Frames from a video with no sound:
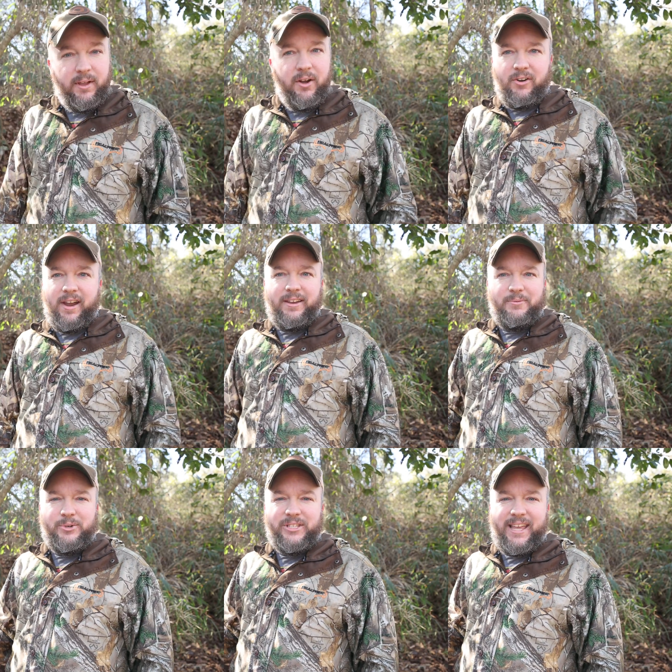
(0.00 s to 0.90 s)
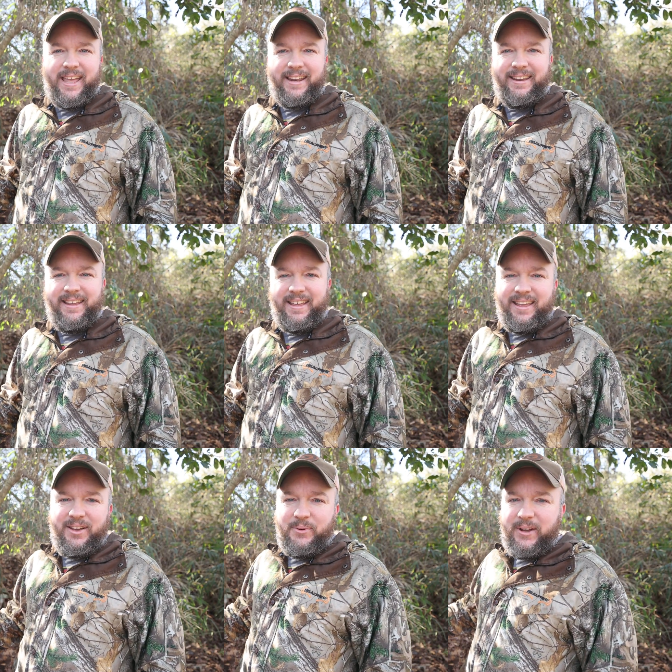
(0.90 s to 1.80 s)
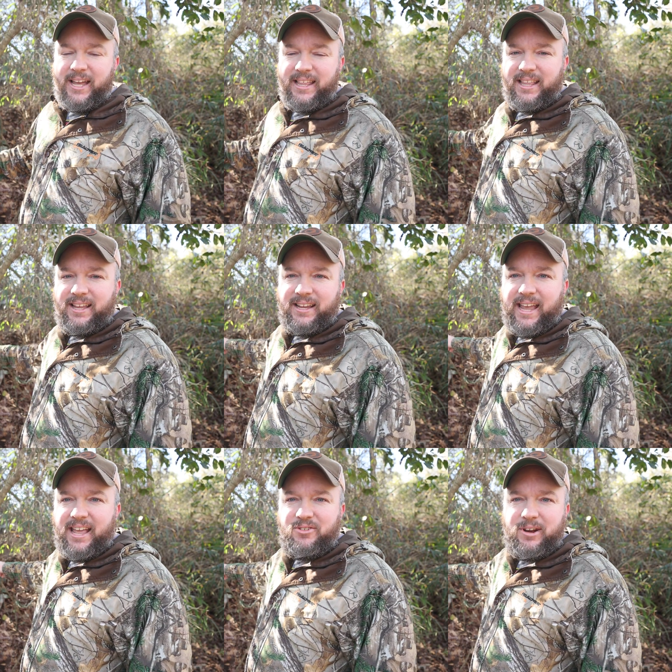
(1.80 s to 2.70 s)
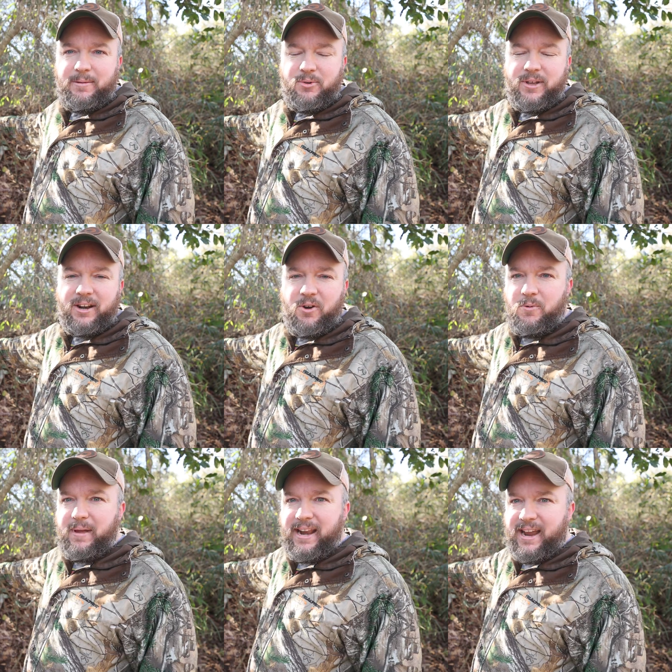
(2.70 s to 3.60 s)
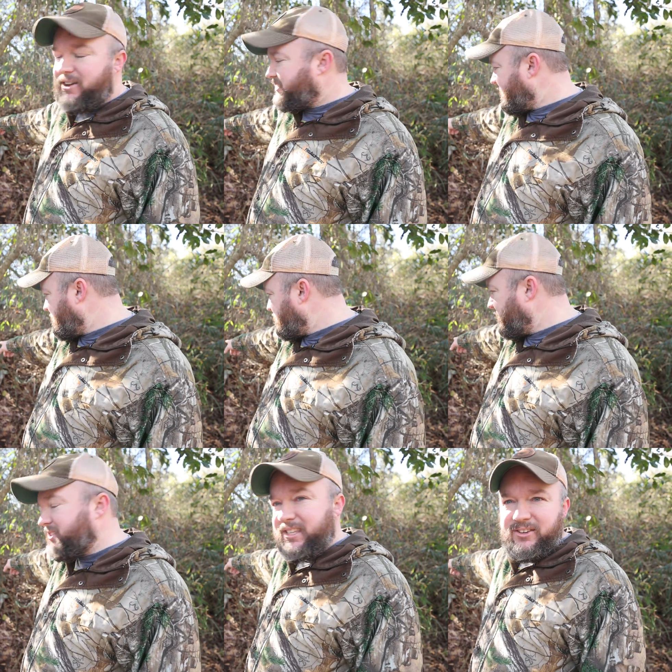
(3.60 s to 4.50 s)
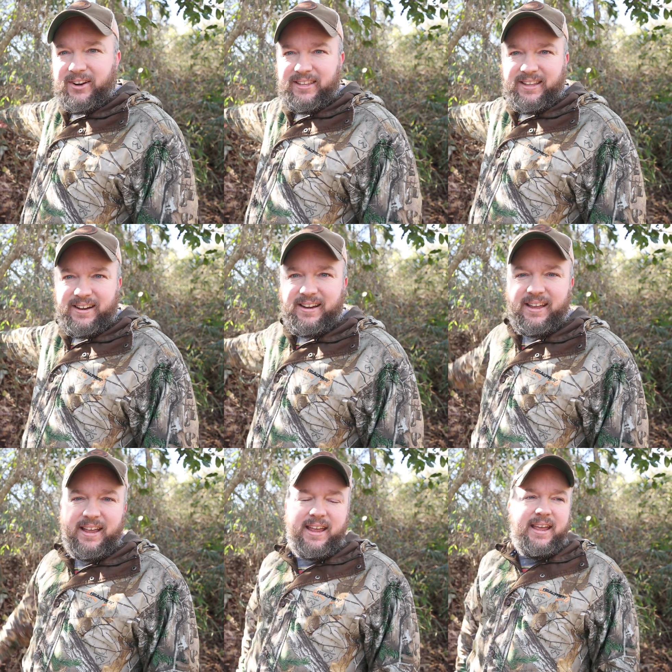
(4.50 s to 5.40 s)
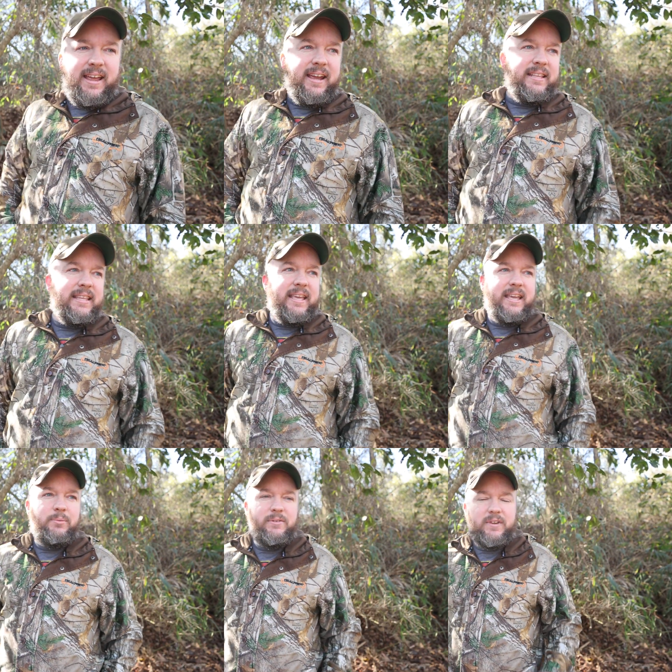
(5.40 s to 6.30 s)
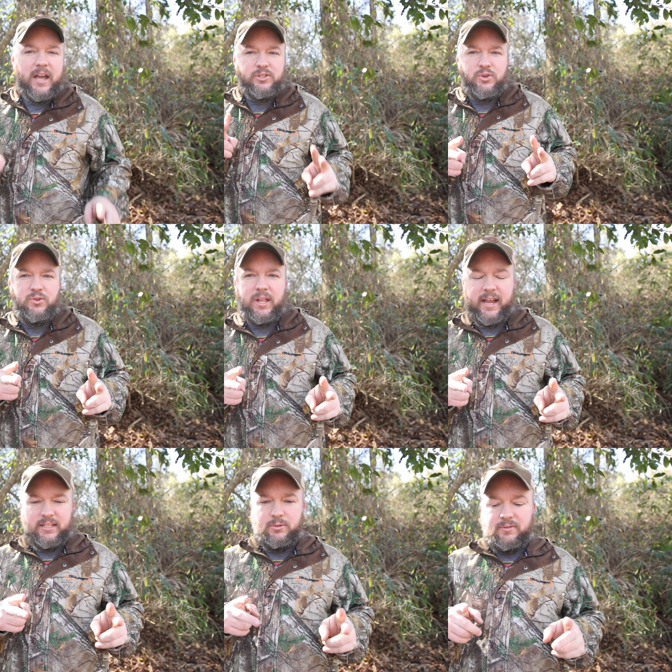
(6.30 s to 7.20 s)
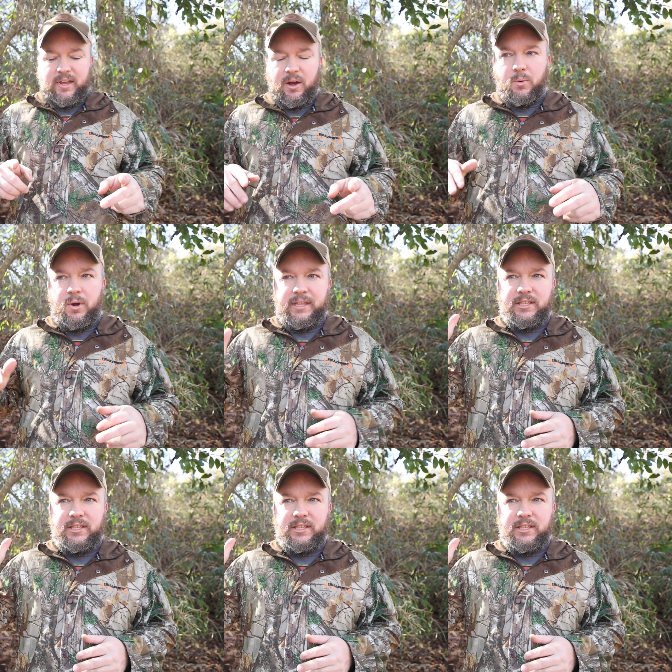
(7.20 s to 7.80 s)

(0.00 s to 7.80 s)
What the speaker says: Alright, we're set. We got the Canon Rebel and a homemade housing, which you can see right there. And then we've got two lights. We've got one